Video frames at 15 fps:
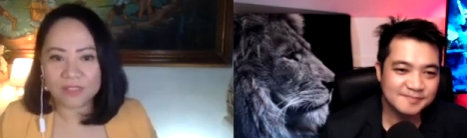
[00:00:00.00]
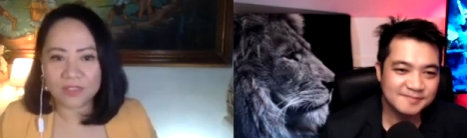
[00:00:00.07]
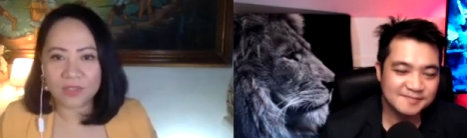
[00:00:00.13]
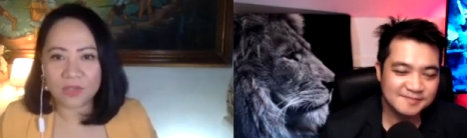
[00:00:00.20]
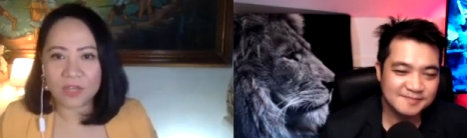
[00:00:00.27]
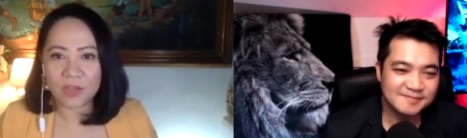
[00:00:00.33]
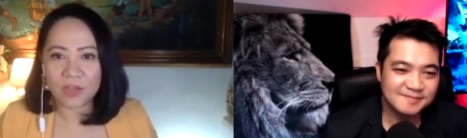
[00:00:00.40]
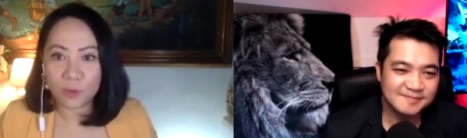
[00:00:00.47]
Speaker 1: So
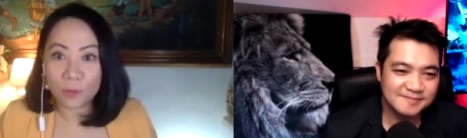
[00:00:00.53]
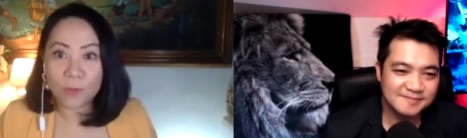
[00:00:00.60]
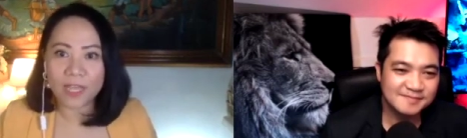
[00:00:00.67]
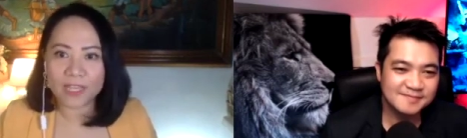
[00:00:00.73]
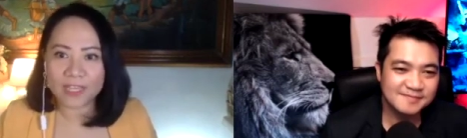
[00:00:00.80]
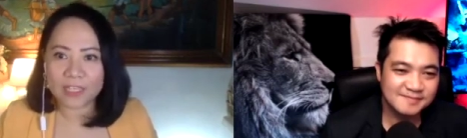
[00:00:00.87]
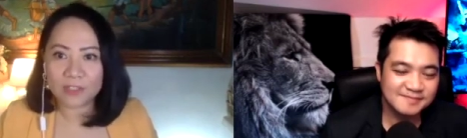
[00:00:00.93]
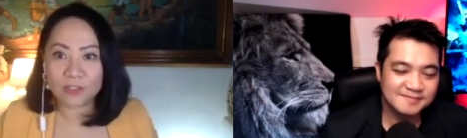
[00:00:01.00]
I hope I
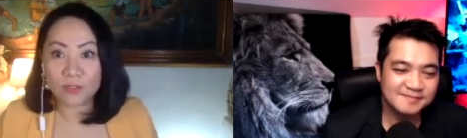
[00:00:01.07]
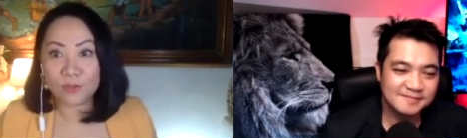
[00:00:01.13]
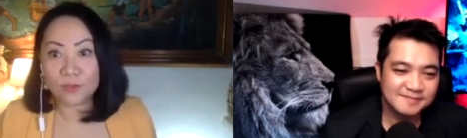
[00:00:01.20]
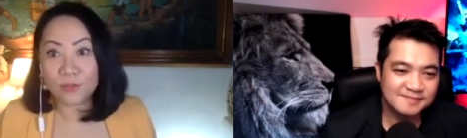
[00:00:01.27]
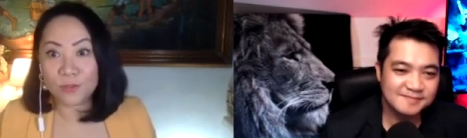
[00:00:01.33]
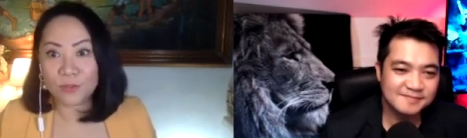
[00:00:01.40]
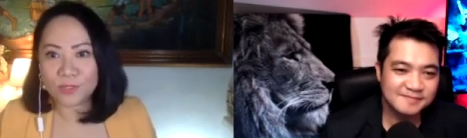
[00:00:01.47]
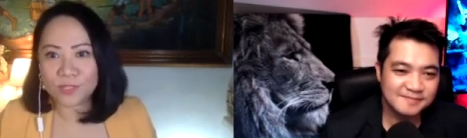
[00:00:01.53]
get to do
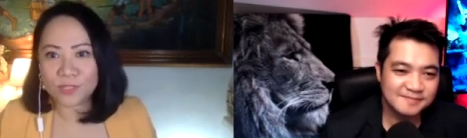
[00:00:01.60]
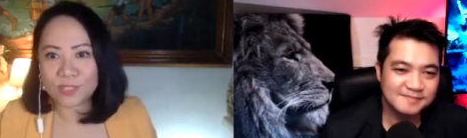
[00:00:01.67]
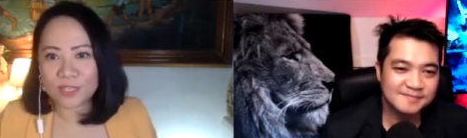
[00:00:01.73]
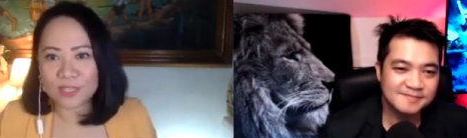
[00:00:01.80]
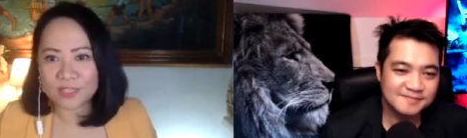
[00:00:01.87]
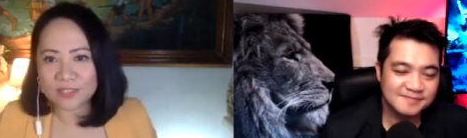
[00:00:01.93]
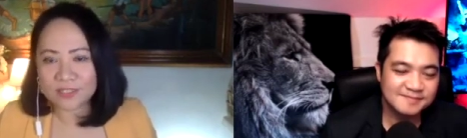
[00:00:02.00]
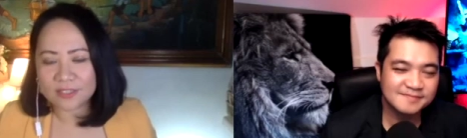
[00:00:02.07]
those
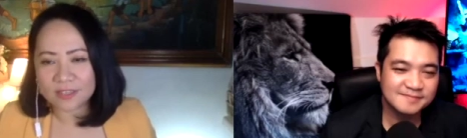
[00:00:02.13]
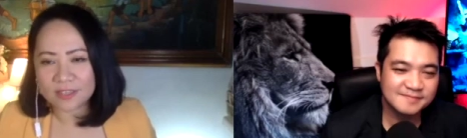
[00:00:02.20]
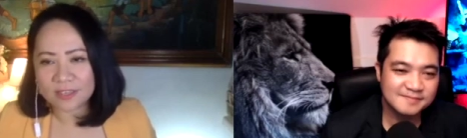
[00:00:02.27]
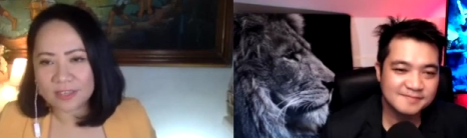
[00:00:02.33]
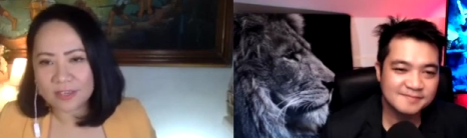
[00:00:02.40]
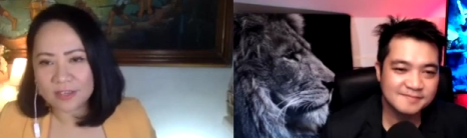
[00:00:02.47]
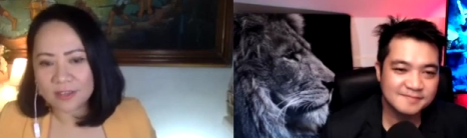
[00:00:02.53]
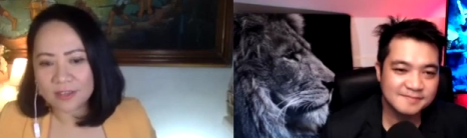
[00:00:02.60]
things
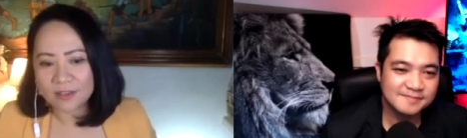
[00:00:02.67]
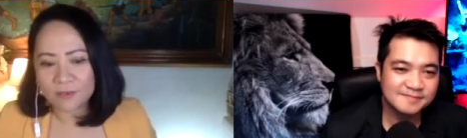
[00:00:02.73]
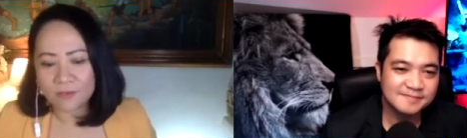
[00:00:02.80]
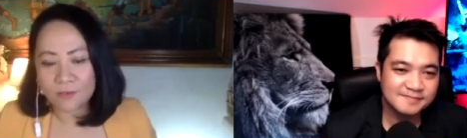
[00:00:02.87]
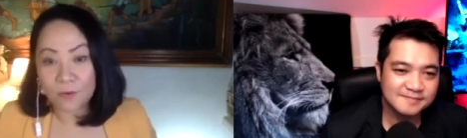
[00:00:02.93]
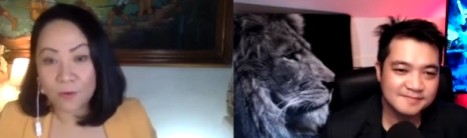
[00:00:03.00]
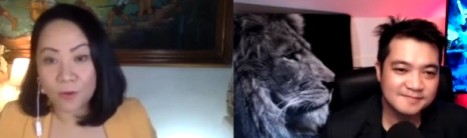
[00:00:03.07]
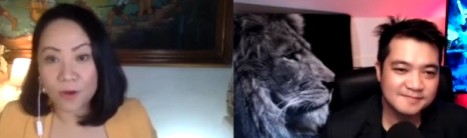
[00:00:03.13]

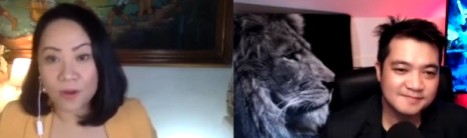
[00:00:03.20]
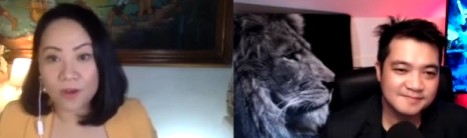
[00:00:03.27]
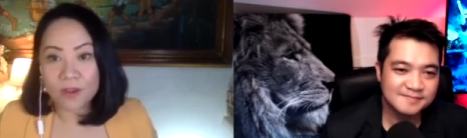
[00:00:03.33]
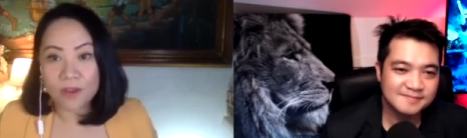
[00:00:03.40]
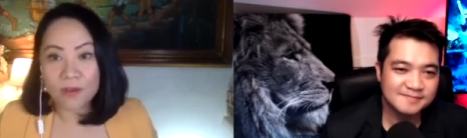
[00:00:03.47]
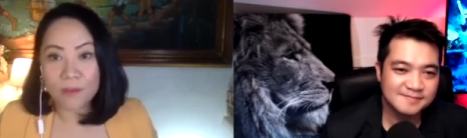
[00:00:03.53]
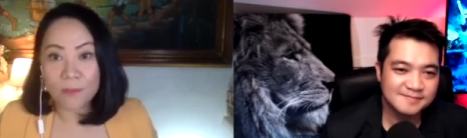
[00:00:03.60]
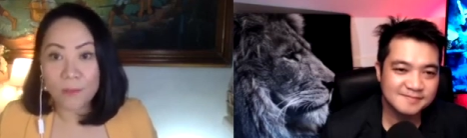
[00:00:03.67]
for
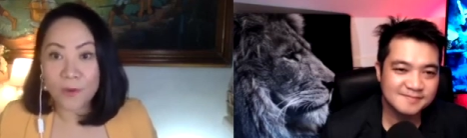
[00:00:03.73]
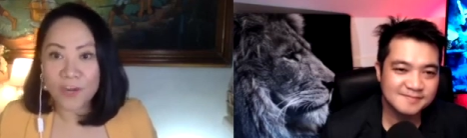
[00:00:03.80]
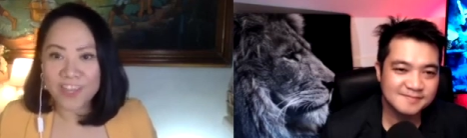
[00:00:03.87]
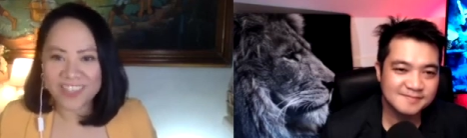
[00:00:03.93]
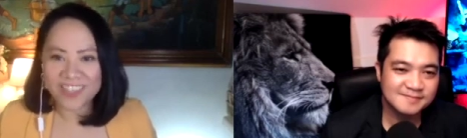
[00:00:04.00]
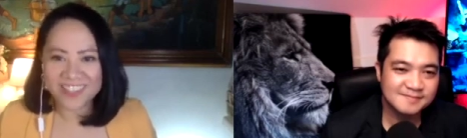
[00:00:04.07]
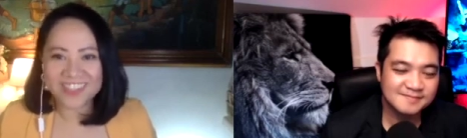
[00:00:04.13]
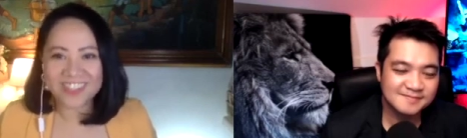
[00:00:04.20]
more
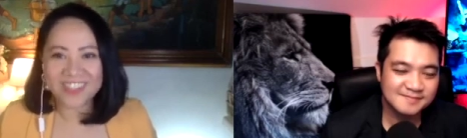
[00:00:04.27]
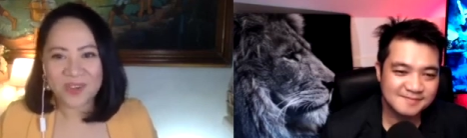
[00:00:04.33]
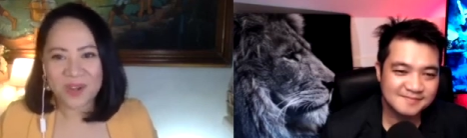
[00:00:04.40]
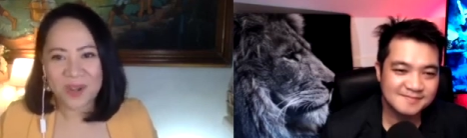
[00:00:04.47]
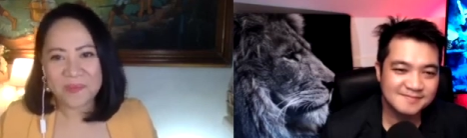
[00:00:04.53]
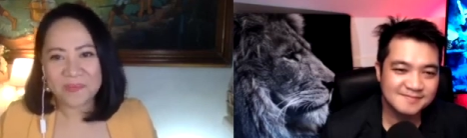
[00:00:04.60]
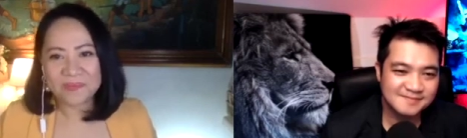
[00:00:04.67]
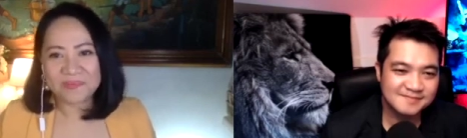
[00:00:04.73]
years to
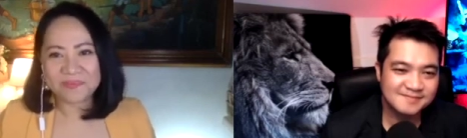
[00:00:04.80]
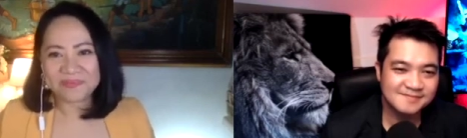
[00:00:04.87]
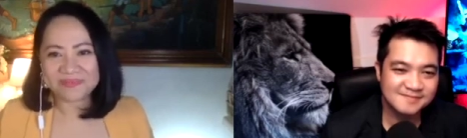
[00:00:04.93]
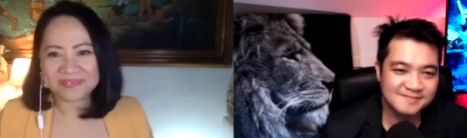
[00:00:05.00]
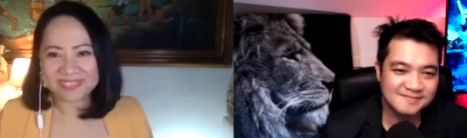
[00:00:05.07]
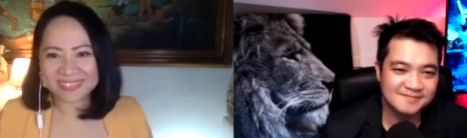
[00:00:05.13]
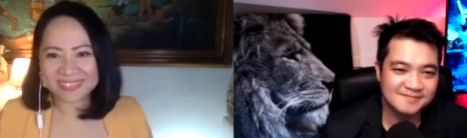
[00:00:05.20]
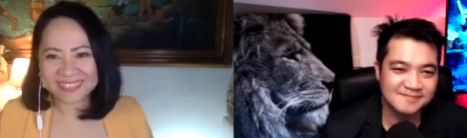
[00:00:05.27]
come.
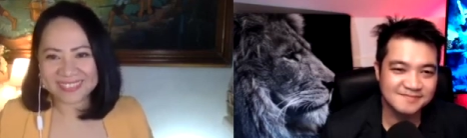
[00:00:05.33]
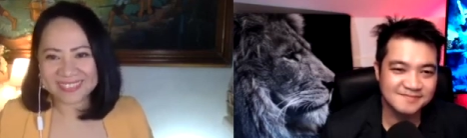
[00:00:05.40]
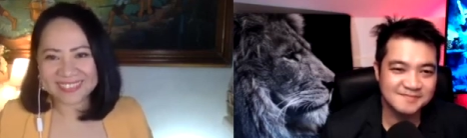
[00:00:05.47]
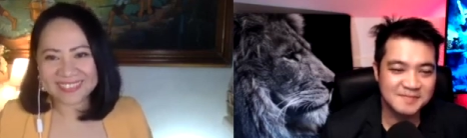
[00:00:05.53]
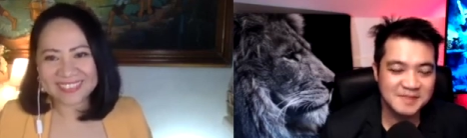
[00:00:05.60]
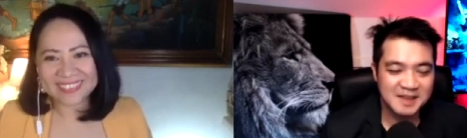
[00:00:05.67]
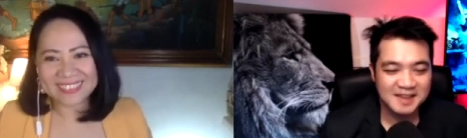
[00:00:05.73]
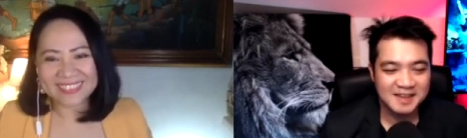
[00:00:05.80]
Speaker 2: Mm.
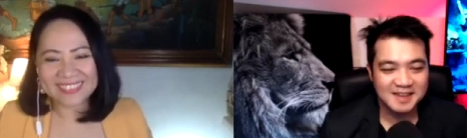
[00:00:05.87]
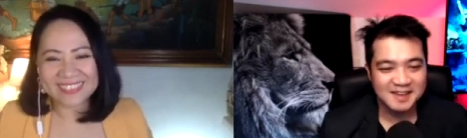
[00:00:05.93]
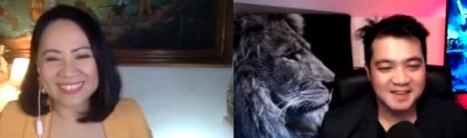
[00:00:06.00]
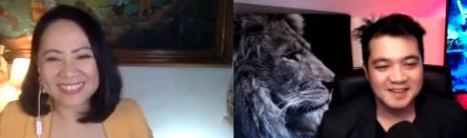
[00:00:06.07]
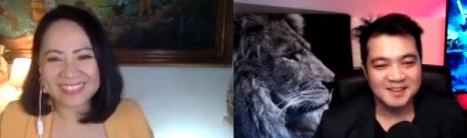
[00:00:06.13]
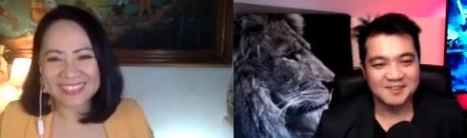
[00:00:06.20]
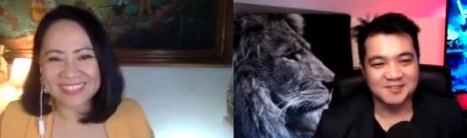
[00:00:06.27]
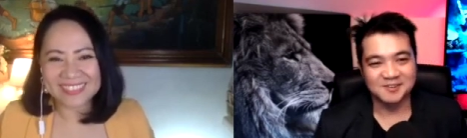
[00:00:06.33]

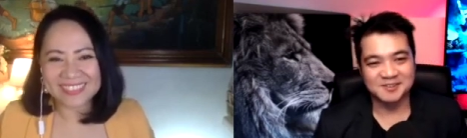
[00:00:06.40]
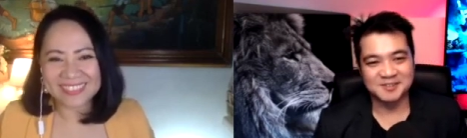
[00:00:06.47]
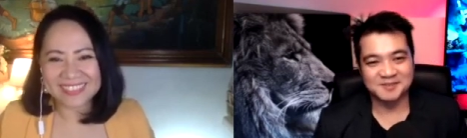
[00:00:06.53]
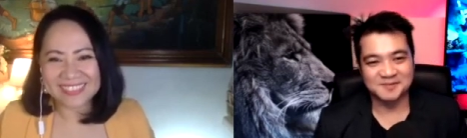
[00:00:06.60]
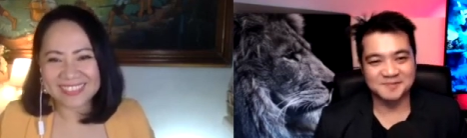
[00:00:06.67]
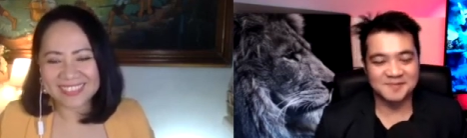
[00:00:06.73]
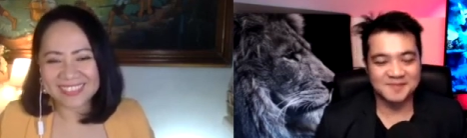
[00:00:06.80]
Awesome.